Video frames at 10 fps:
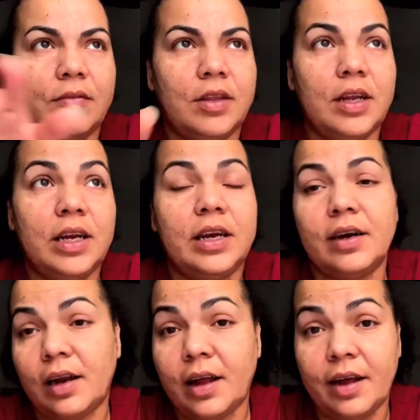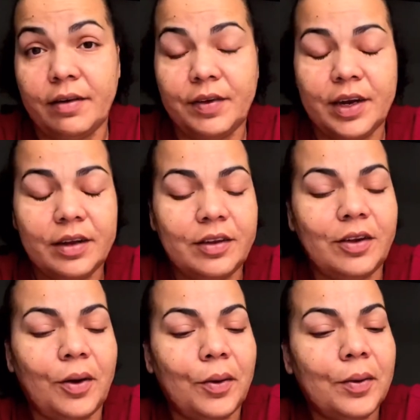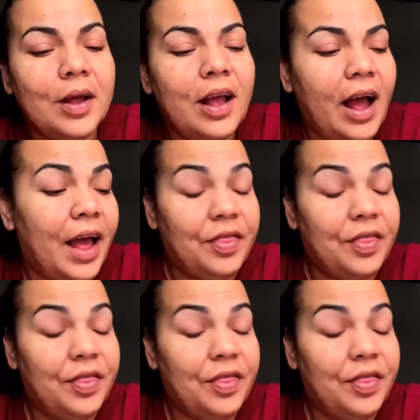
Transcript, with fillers: deleted a lot of it. So I